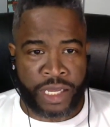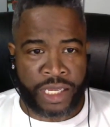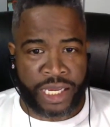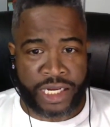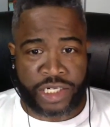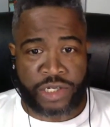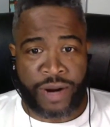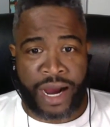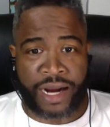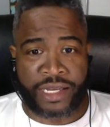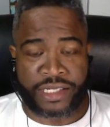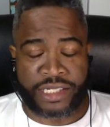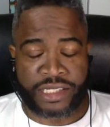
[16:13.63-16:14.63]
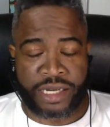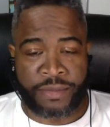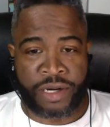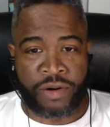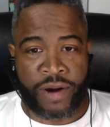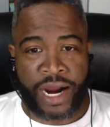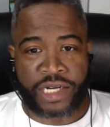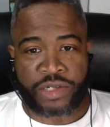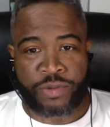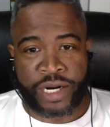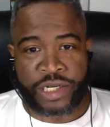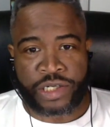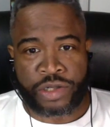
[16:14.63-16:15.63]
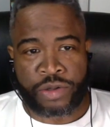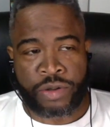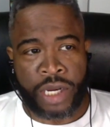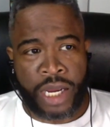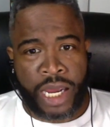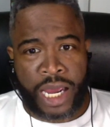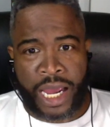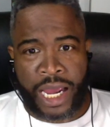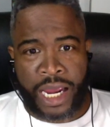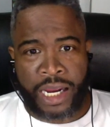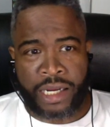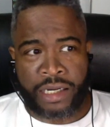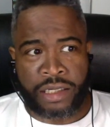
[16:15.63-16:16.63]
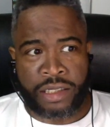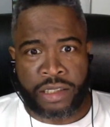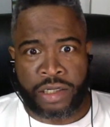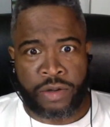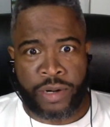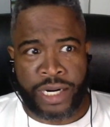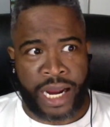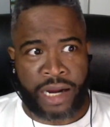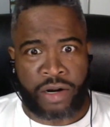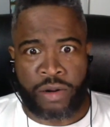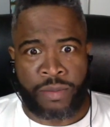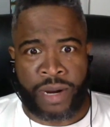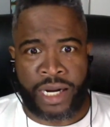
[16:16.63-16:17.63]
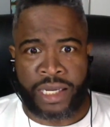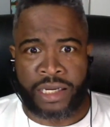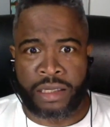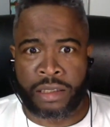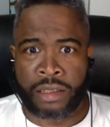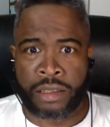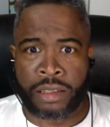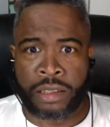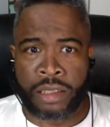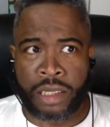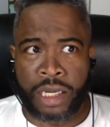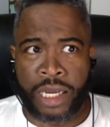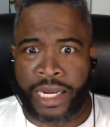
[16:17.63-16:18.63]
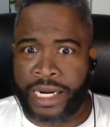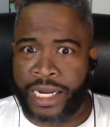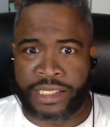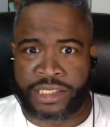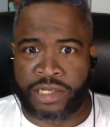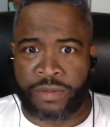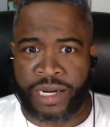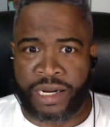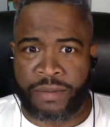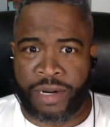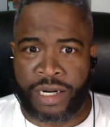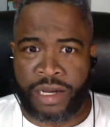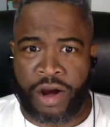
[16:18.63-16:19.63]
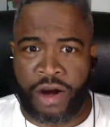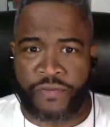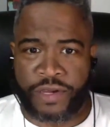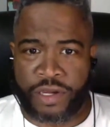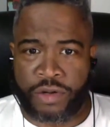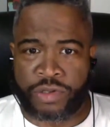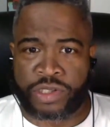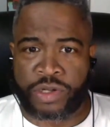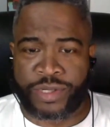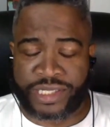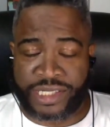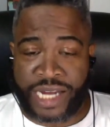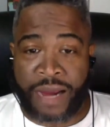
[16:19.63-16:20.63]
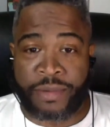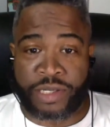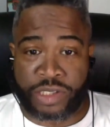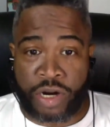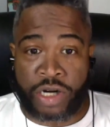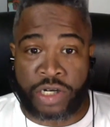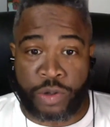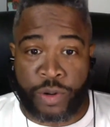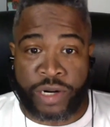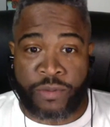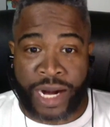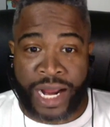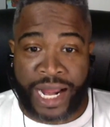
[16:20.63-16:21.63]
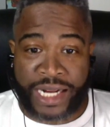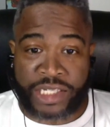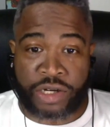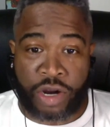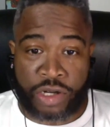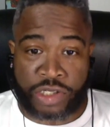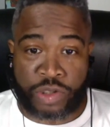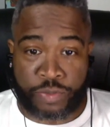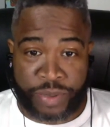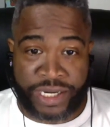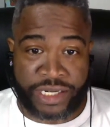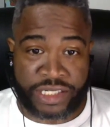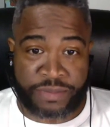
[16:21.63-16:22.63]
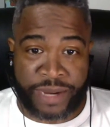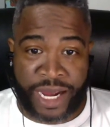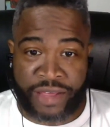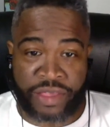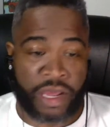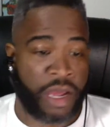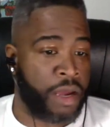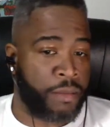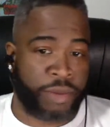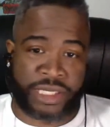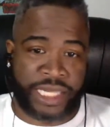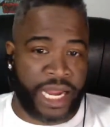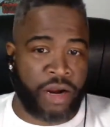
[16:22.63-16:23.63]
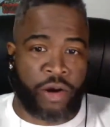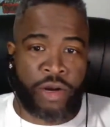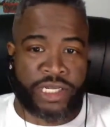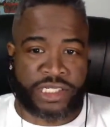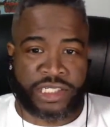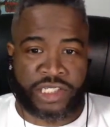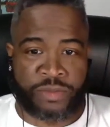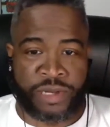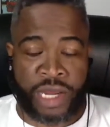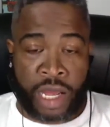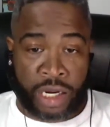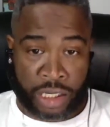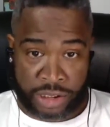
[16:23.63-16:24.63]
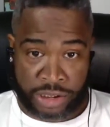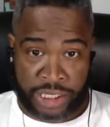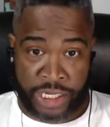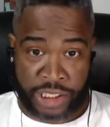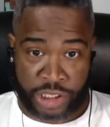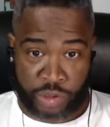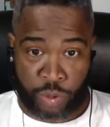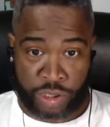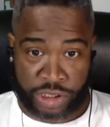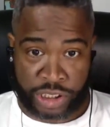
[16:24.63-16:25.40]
get you out of the system. I mean, graduate you, and you ain't got no money. And they still making money off of you. So it's time to start doing what I like to call stupendous math. But they ain't gonna listen to me because they just wants